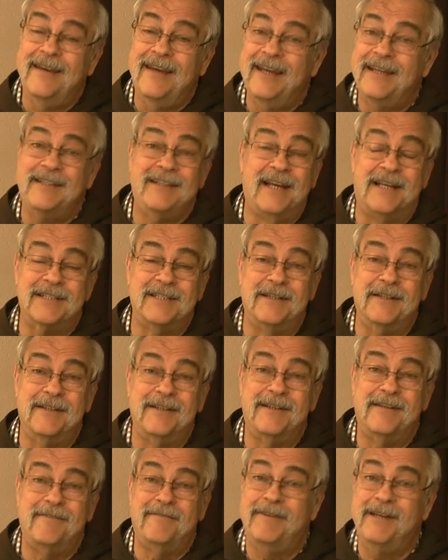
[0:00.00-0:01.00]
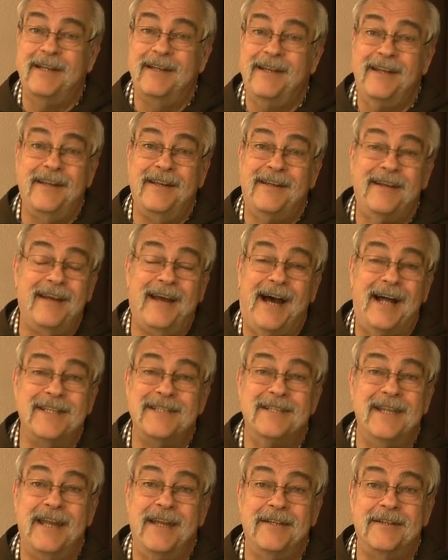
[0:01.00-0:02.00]
It doesn't fit into
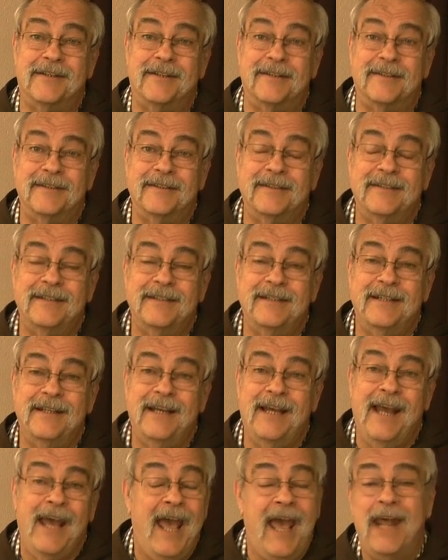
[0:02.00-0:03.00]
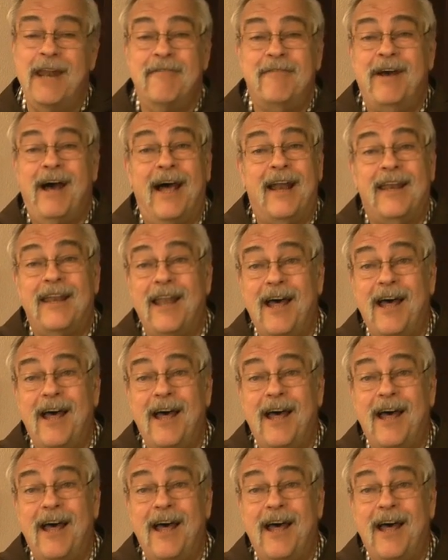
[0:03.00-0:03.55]
God's nature. And if God